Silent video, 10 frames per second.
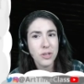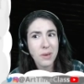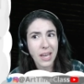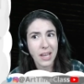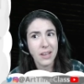
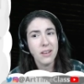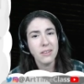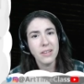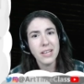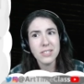begin,
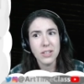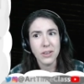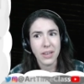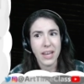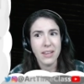let's look
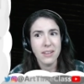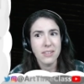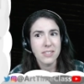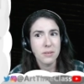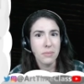at
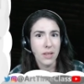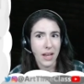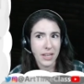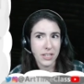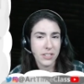some
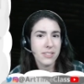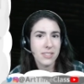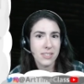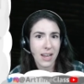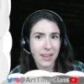line
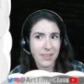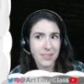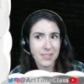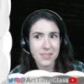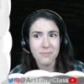styles.
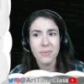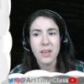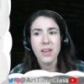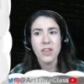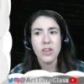
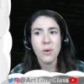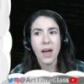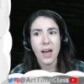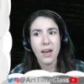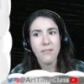You
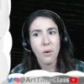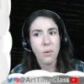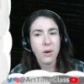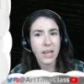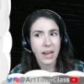have
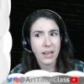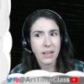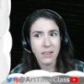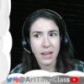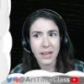organic
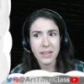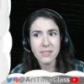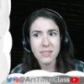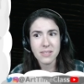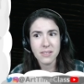
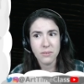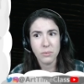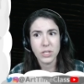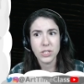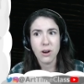lines,
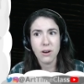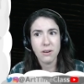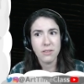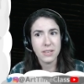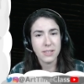which are
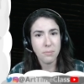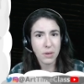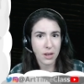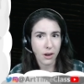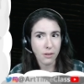these up
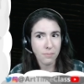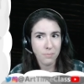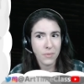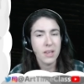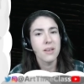here.
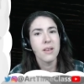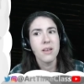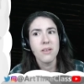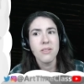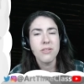
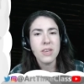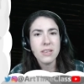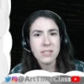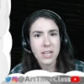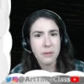
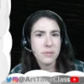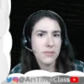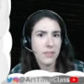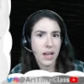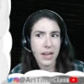These types
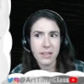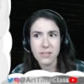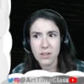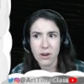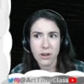of lines
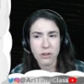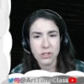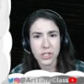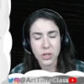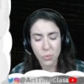are
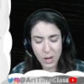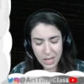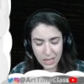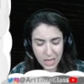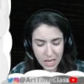usually
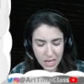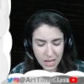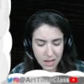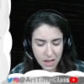wiggly